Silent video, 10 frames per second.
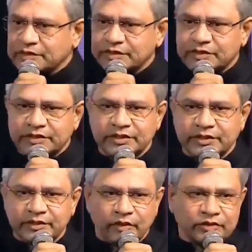construction
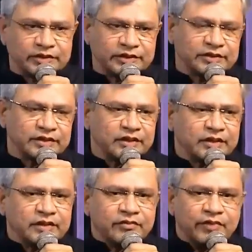technologies.
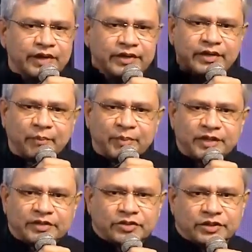Very rapid
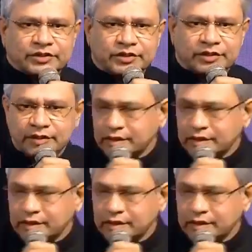construction.